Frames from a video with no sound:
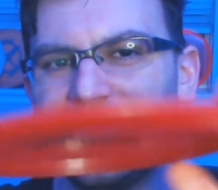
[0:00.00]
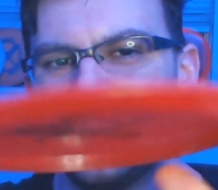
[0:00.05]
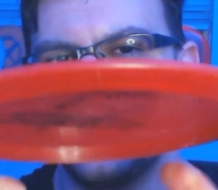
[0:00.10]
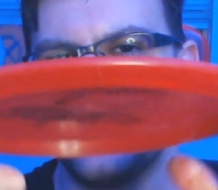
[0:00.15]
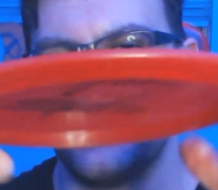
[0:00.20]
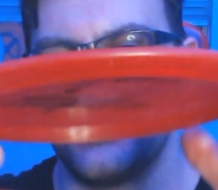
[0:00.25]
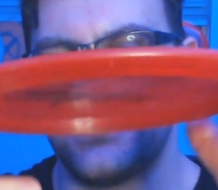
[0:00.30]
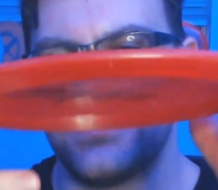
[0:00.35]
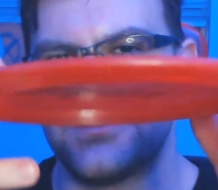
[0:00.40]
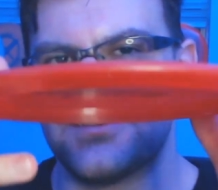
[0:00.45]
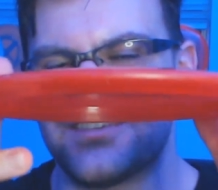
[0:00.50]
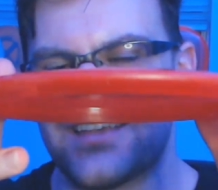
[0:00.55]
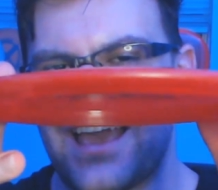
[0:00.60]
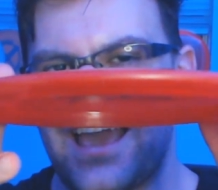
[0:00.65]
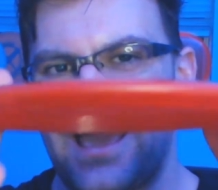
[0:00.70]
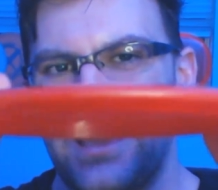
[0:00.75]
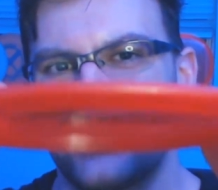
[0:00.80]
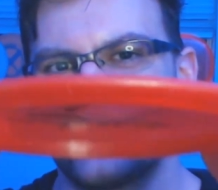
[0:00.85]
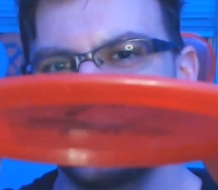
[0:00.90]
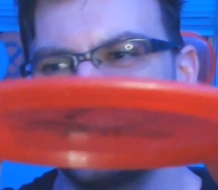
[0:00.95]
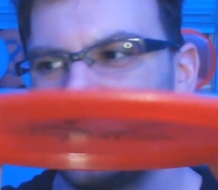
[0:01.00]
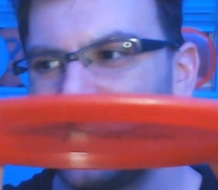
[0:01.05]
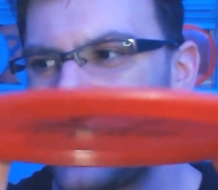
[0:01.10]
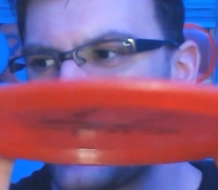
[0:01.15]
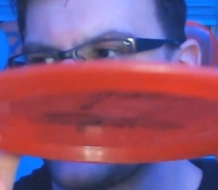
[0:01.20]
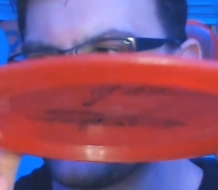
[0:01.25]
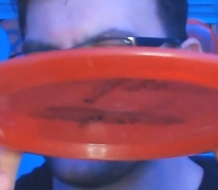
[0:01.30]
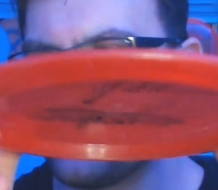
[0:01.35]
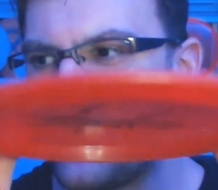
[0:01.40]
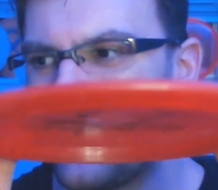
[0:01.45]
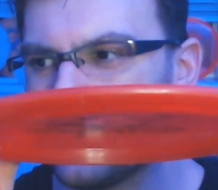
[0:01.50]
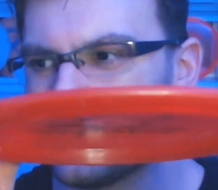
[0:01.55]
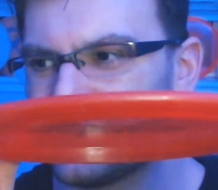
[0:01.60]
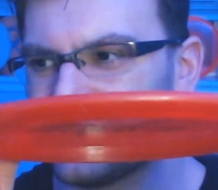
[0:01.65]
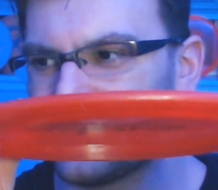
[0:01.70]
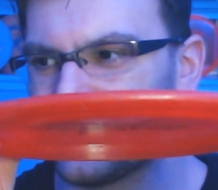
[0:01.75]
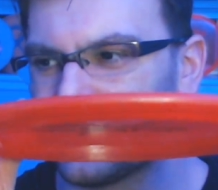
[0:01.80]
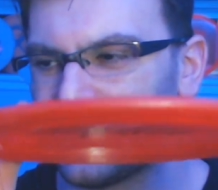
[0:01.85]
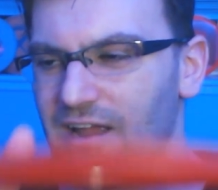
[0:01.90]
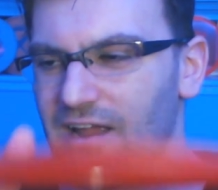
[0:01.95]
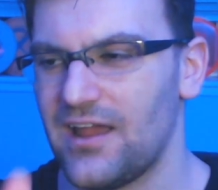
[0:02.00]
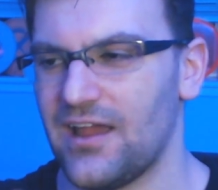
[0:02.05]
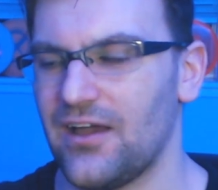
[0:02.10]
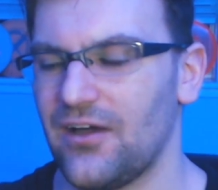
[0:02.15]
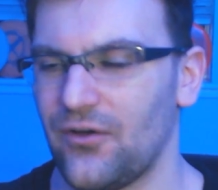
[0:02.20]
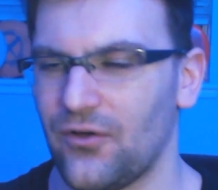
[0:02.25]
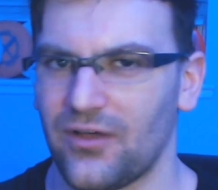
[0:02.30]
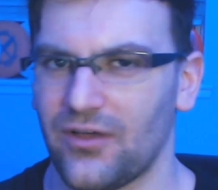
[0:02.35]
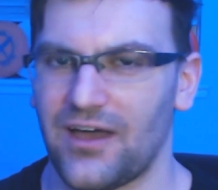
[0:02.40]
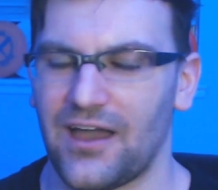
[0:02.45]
is actually a Monster L.